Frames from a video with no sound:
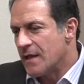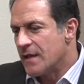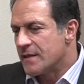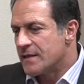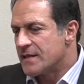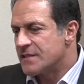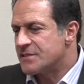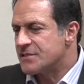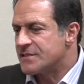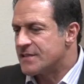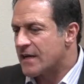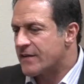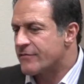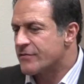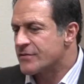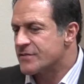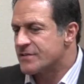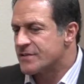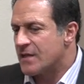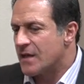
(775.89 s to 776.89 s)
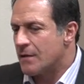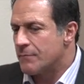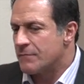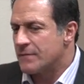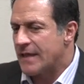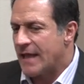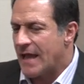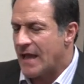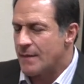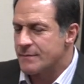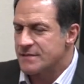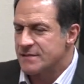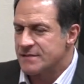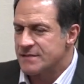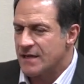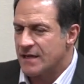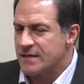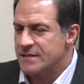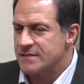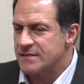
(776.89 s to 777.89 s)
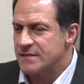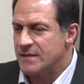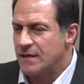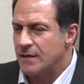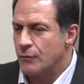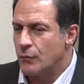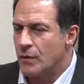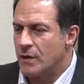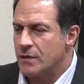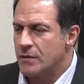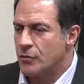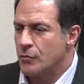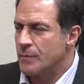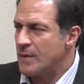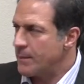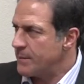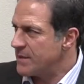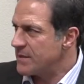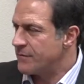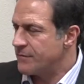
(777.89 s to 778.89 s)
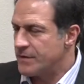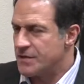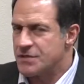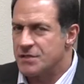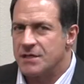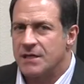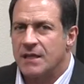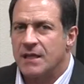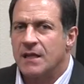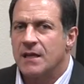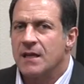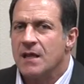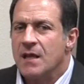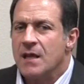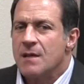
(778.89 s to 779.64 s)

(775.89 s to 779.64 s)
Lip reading: Let's check for some labs and check and see what you're maybe deficient in.